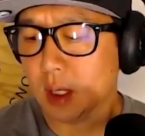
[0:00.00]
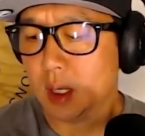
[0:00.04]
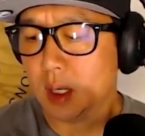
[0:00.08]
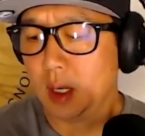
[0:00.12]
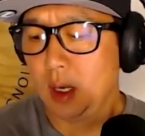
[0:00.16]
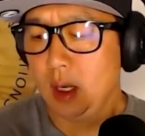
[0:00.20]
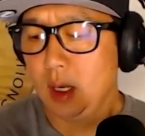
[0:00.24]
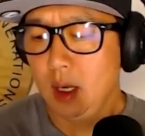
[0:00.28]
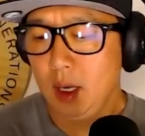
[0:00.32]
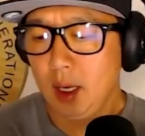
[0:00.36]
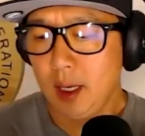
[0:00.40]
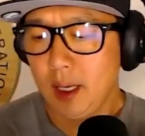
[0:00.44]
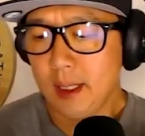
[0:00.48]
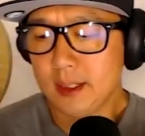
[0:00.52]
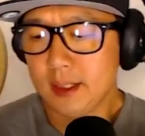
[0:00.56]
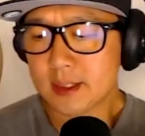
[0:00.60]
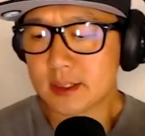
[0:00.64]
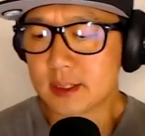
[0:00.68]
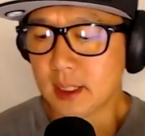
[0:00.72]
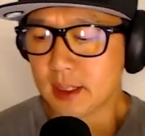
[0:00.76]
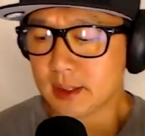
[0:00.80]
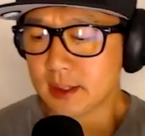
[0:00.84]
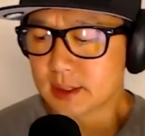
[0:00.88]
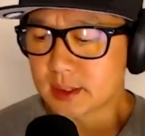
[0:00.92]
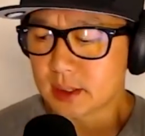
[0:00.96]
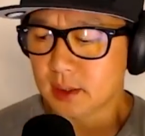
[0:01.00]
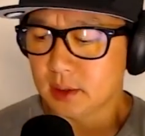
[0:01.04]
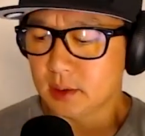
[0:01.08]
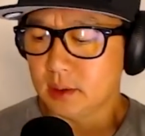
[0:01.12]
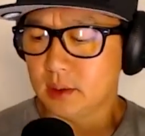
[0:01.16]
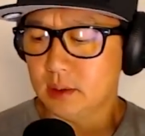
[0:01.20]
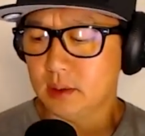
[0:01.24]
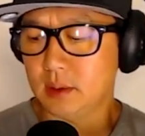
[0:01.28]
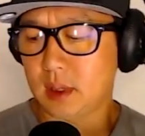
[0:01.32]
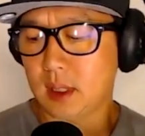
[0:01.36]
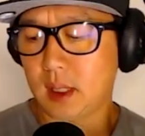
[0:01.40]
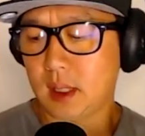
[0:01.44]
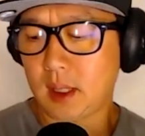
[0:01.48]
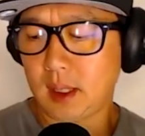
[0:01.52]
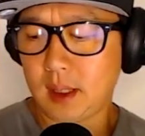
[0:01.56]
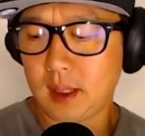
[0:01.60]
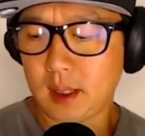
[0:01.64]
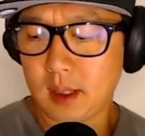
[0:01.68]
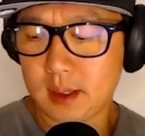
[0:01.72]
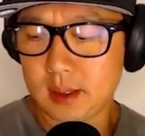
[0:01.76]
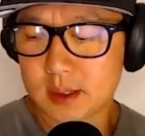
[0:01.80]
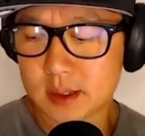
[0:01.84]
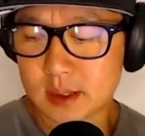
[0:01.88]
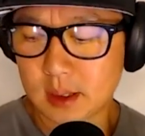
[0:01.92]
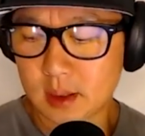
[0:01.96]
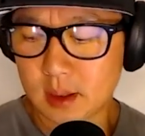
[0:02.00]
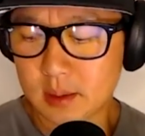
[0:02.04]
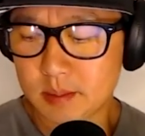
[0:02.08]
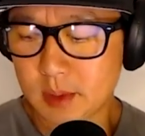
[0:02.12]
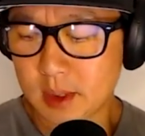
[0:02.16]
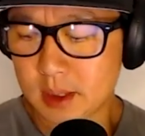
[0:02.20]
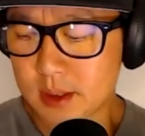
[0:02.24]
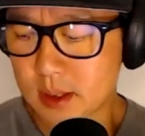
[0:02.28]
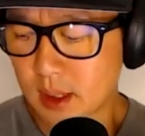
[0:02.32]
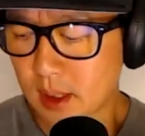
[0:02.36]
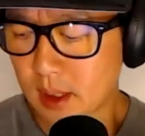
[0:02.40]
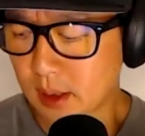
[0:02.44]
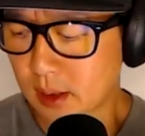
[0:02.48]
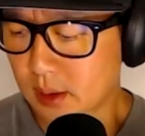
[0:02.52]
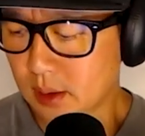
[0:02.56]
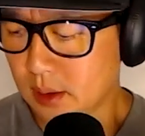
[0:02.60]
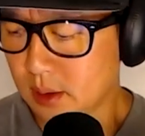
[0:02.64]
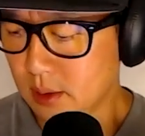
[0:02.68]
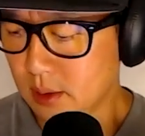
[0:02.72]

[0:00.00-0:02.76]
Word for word: mm And so I, I started my talk